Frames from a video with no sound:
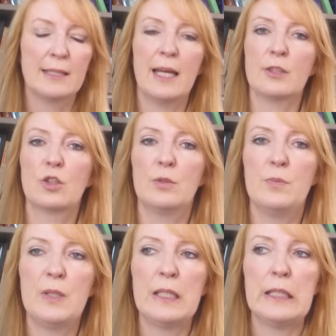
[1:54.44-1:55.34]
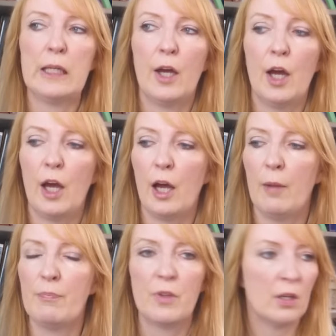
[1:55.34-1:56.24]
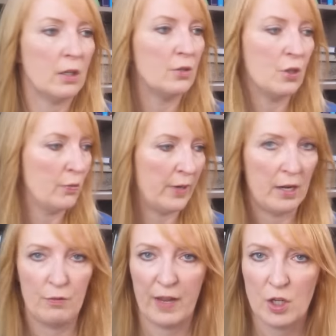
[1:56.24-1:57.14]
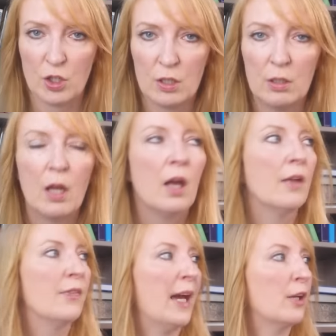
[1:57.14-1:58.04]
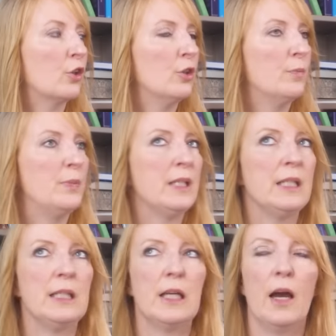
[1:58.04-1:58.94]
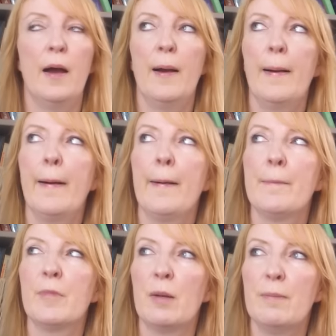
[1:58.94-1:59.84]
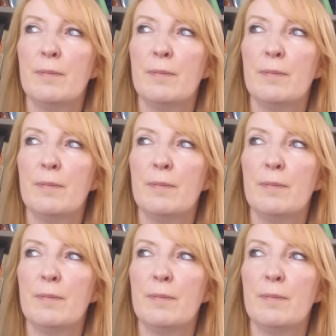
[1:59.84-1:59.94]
that could be a new renovation, that could be more